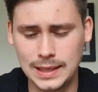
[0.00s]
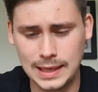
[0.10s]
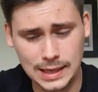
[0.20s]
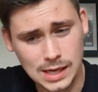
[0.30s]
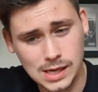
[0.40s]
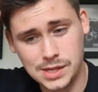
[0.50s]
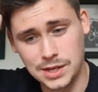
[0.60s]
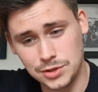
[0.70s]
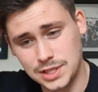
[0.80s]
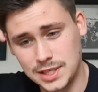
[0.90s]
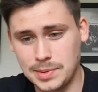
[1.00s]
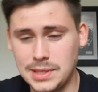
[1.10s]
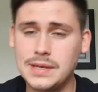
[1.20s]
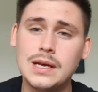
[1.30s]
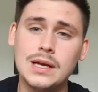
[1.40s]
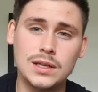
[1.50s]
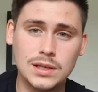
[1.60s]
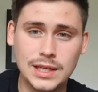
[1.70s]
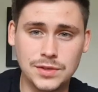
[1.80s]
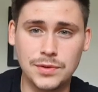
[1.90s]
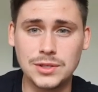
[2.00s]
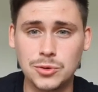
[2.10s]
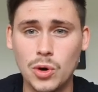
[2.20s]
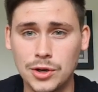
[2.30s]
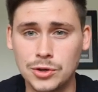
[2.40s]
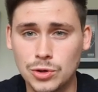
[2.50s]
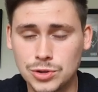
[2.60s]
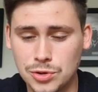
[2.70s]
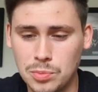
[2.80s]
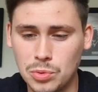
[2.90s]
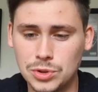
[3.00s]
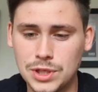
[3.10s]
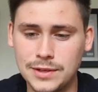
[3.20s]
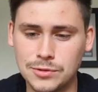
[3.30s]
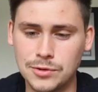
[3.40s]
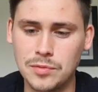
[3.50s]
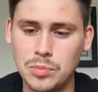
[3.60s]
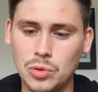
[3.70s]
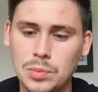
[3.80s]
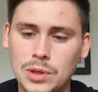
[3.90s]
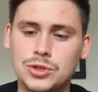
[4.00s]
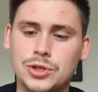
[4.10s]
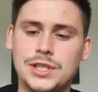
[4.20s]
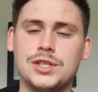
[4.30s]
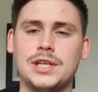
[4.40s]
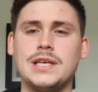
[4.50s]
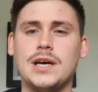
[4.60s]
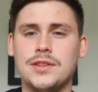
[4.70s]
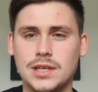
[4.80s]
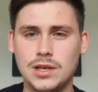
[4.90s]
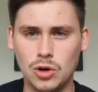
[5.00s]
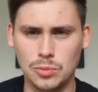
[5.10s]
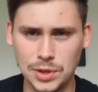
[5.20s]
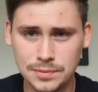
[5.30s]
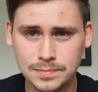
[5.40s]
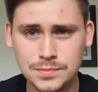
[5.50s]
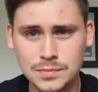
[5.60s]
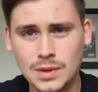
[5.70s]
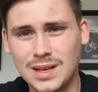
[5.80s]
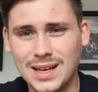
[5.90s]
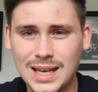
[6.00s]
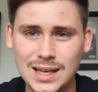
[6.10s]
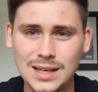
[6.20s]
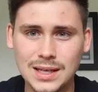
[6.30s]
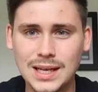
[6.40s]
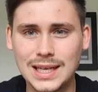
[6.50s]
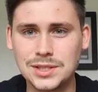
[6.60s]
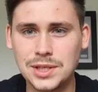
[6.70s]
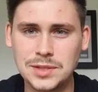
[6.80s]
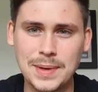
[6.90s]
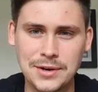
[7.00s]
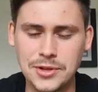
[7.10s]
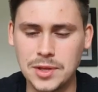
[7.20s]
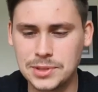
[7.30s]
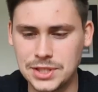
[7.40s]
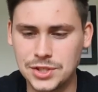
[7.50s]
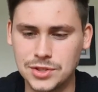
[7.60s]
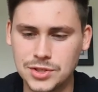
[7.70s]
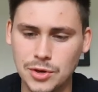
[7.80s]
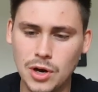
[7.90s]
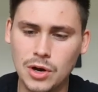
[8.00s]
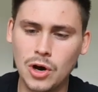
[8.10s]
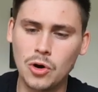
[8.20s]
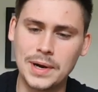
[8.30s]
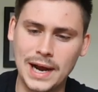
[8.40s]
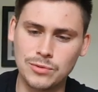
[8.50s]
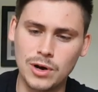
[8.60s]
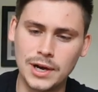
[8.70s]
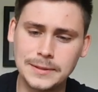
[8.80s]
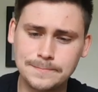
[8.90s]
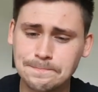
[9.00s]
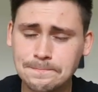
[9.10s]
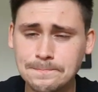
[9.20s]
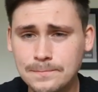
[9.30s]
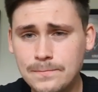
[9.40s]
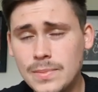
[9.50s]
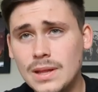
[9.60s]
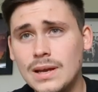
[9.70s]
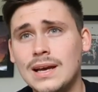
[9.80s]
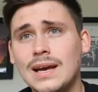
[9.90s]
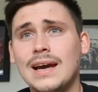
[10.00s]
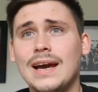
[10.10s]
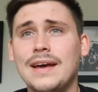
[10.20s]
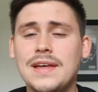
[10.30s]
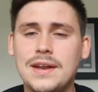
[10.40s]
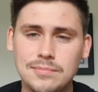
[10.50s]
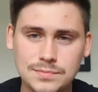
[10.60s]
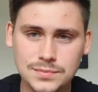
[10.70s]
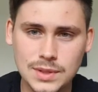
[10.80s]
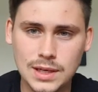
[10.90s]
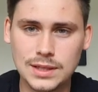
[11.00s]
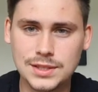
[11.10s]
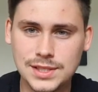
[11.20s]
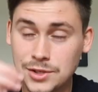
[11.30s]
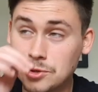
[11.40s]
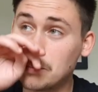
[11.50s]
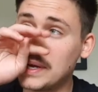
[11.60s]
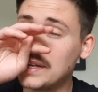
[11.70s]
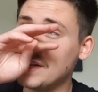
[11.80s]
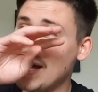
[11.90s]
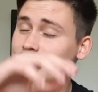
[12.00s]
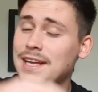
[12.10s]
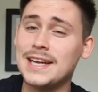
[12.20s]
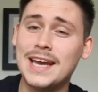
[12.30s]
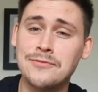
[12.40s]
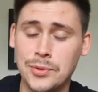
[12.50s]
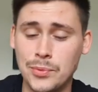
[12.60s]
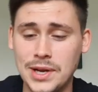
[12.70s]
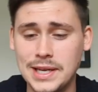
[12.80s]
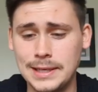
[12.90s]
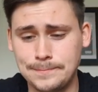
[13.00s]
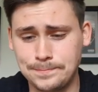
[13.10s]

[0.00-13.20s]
Uh, you know, Sidibe is a, is quite a good crosser of the ball, deliverer of the ball, but traditionally I think Coleman is is better in the position. So Coleman out right, and then central mid, the headache every week.